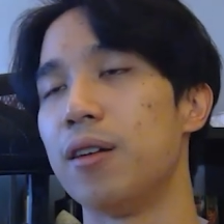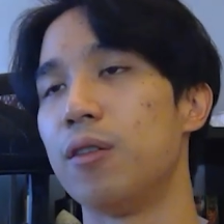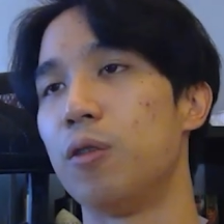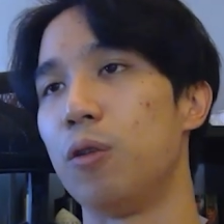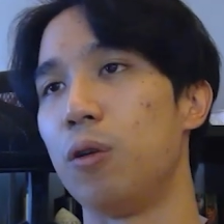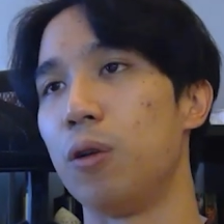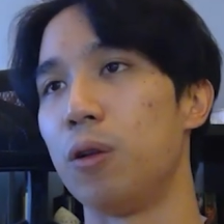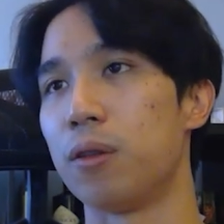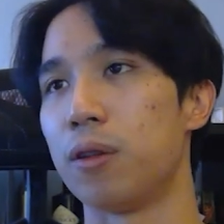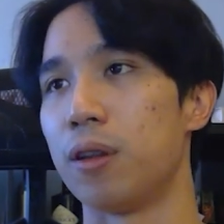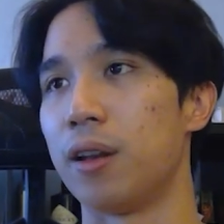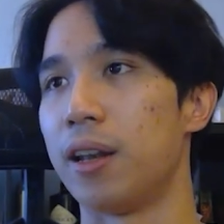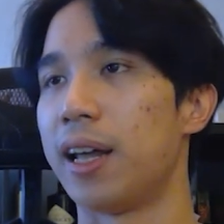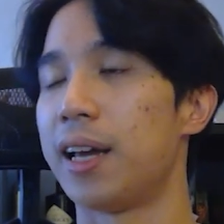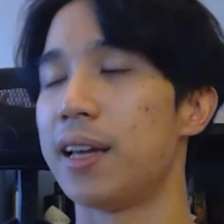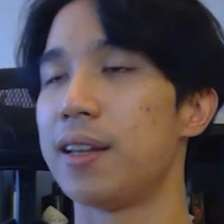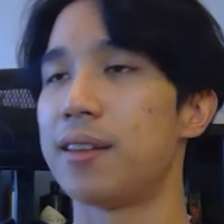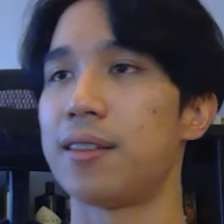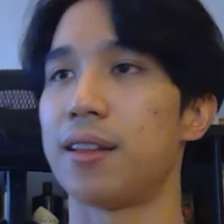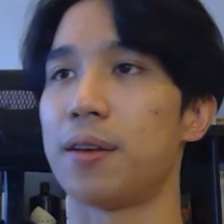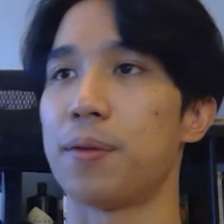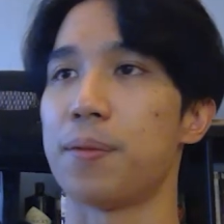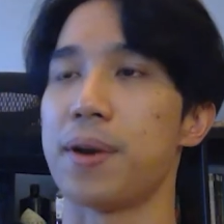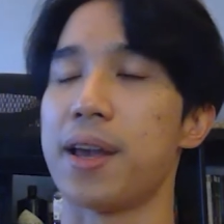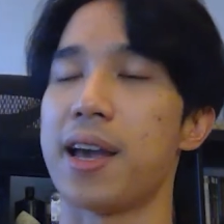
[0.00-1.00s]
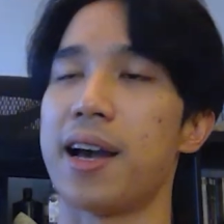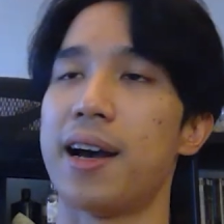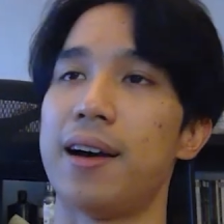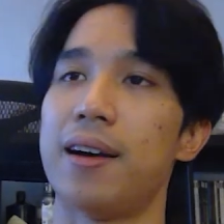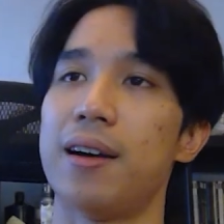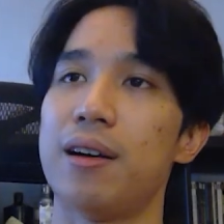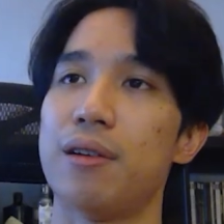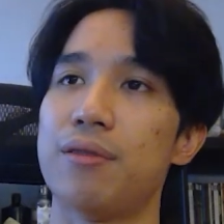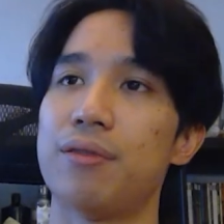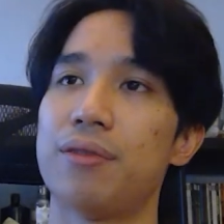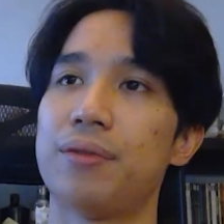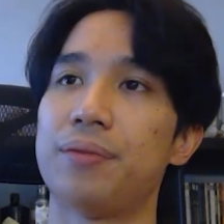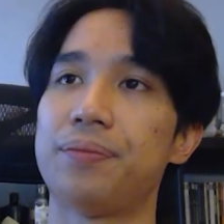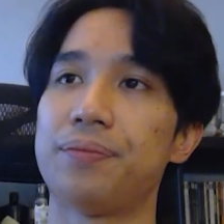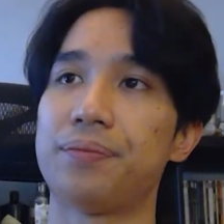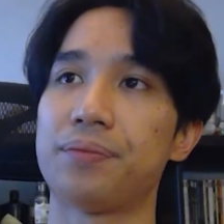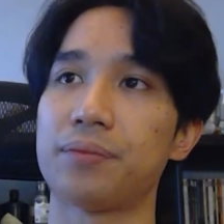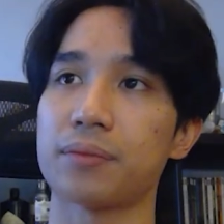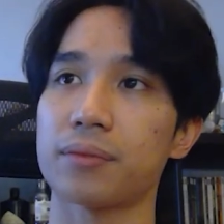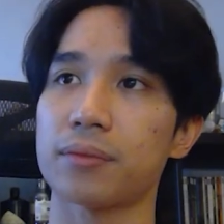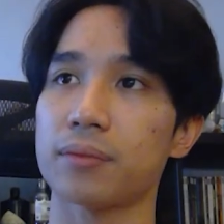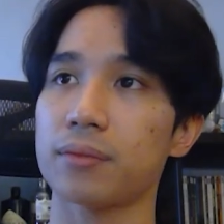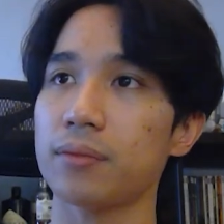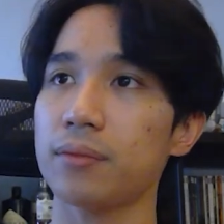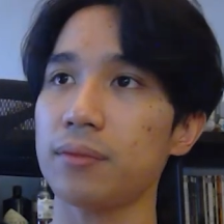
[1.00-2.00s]
All the lights that we have,
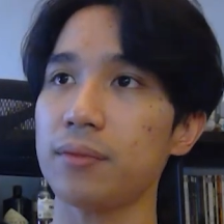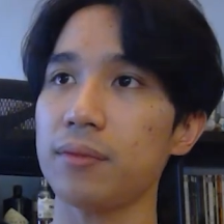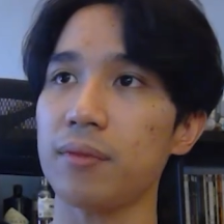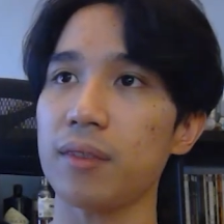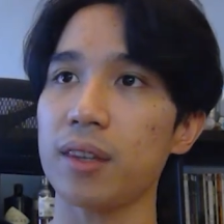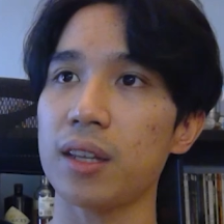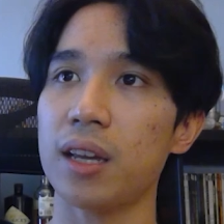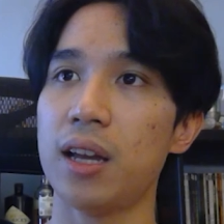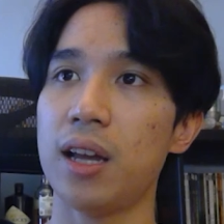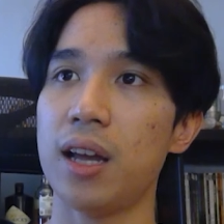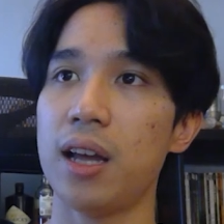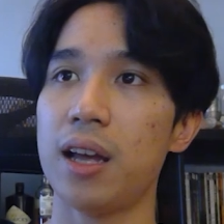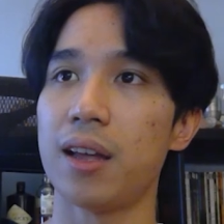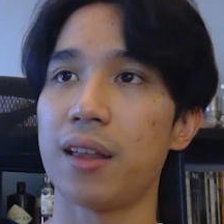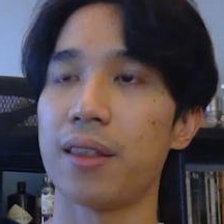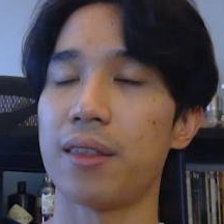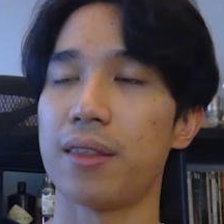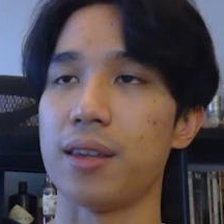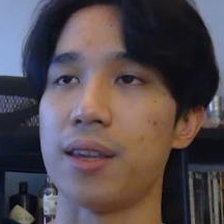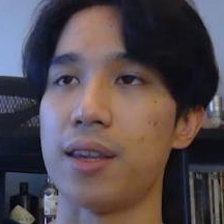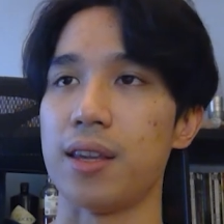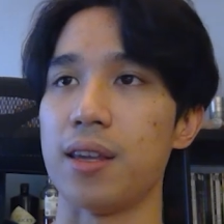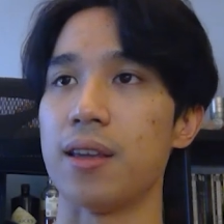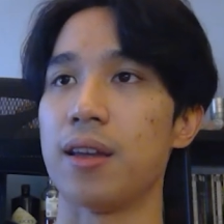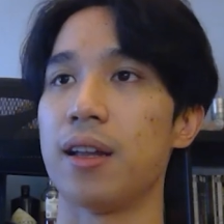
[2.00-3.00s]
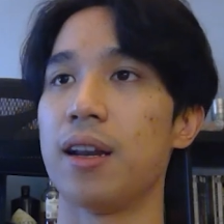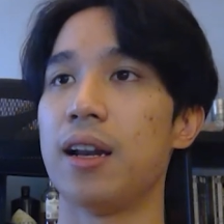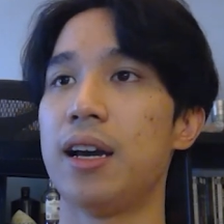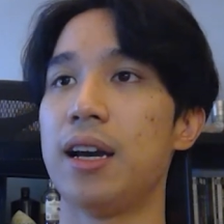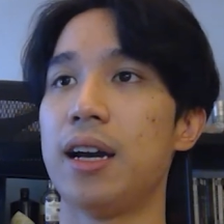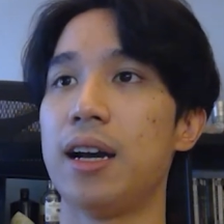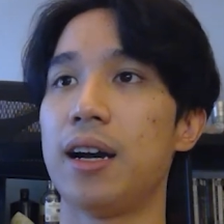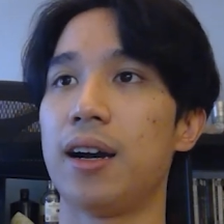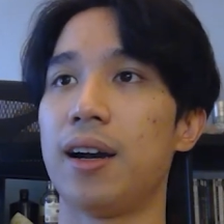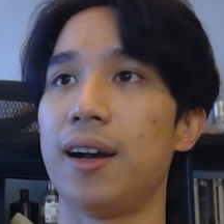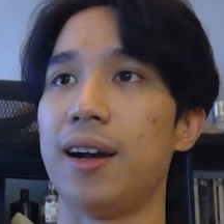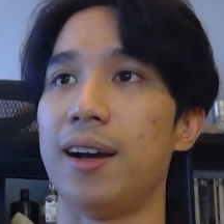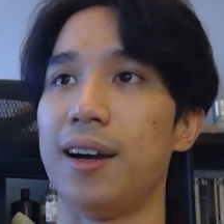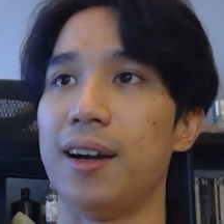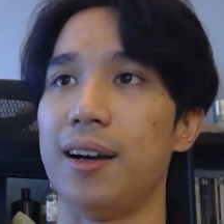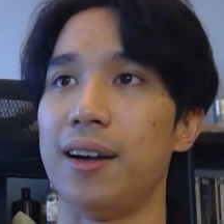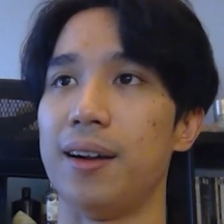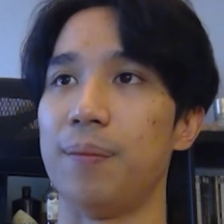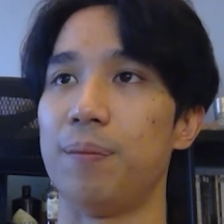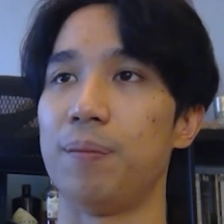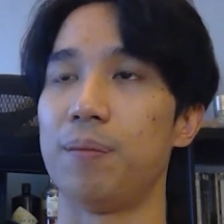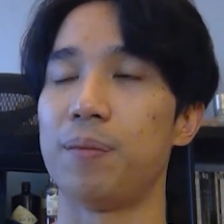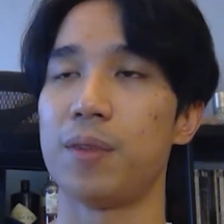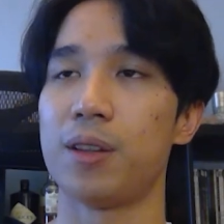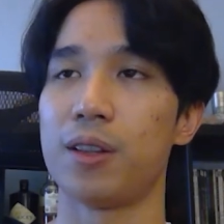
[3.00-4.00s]
the
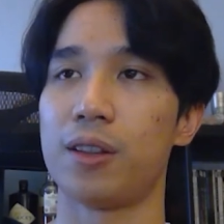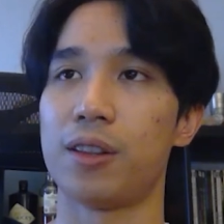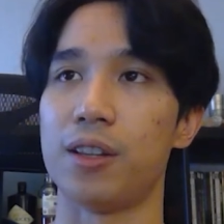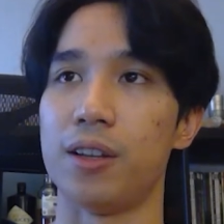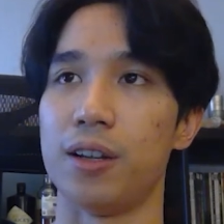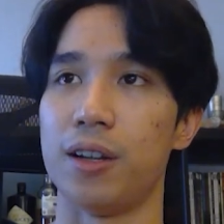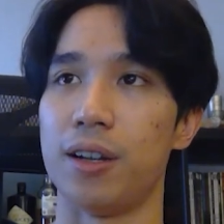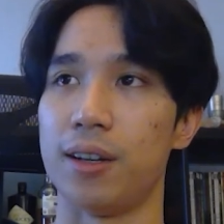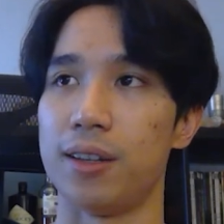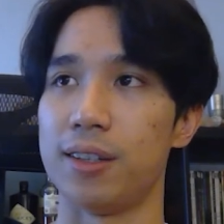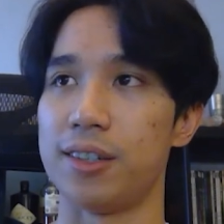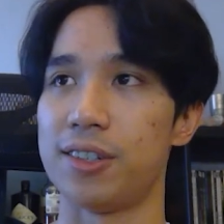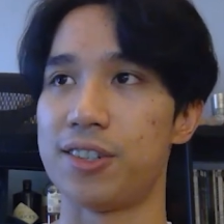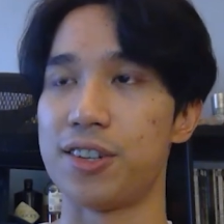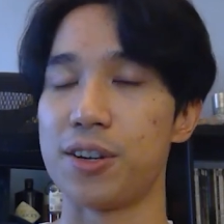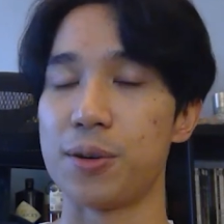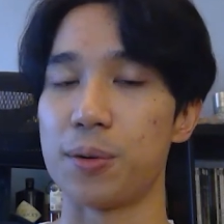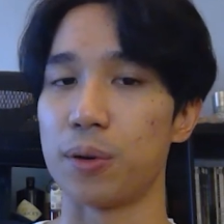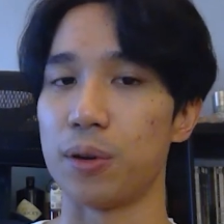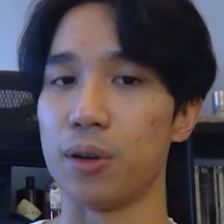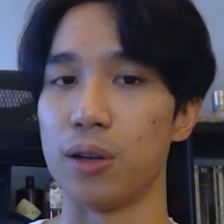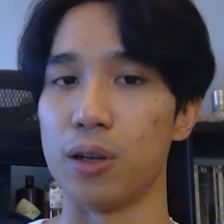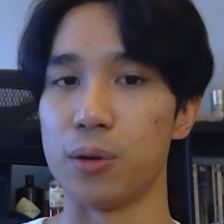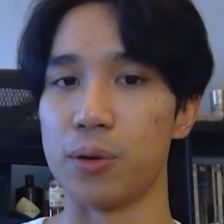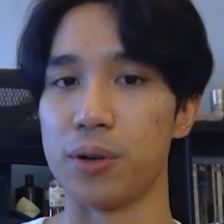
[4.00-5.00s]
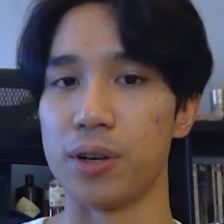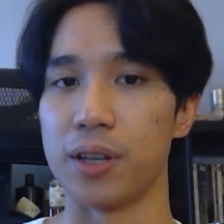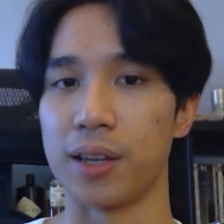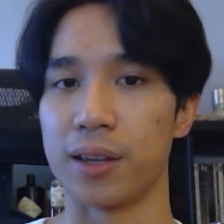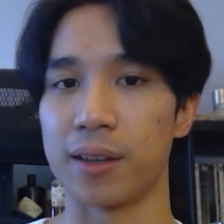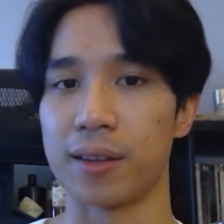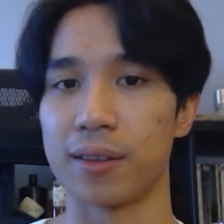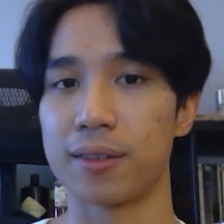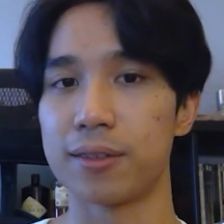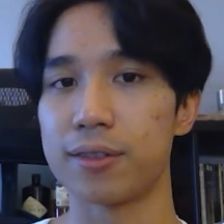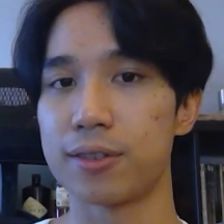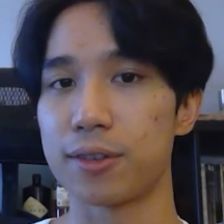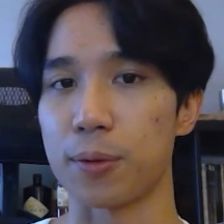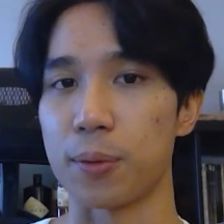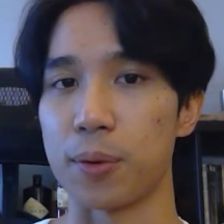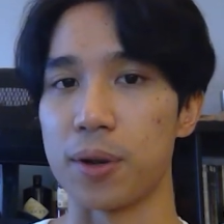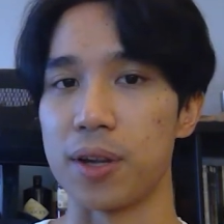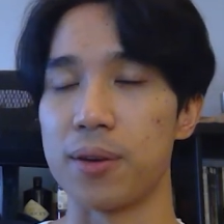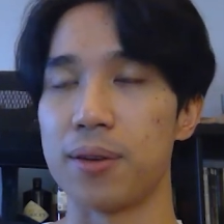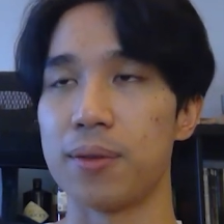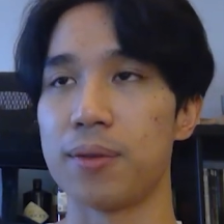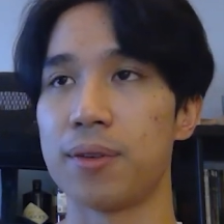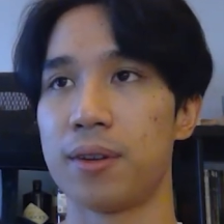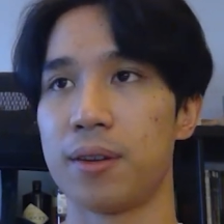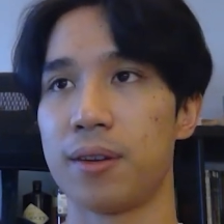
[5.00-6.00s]
zero loading
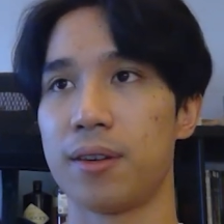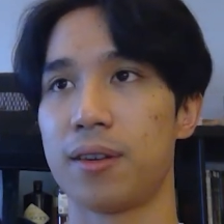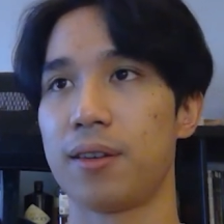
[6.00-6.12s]
screen